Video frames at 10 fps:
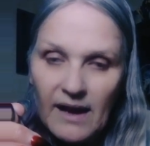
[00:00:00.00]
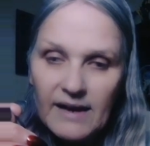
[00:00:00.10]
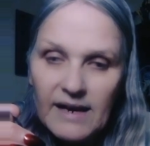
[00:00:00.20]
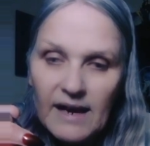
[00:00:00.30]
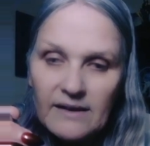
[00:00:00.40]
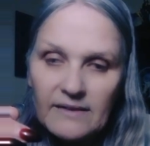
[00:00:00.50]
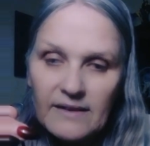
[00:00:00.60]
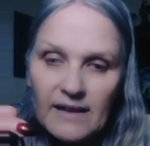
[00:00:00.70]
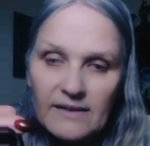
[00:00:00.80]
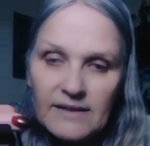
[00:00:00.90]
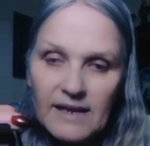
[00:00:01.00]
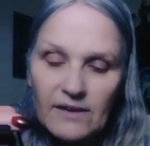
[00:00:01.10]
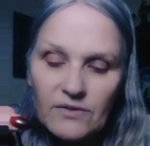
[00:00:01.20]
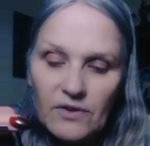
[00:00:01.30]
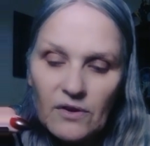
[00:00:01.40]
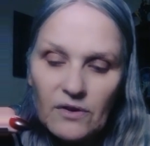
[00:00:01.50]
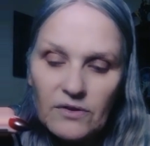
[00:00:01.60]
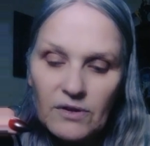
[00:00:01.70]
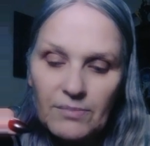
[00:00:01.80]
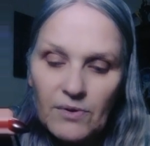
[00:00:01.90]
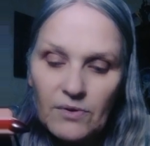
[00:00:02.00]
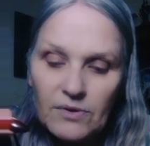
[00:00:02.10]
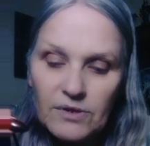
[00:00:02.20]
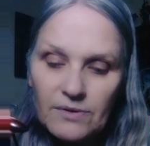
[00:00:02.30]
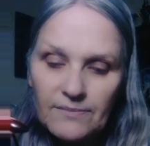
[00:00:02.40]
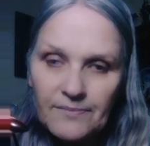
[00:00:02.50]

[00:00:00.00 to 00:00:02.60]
the dowser on the board.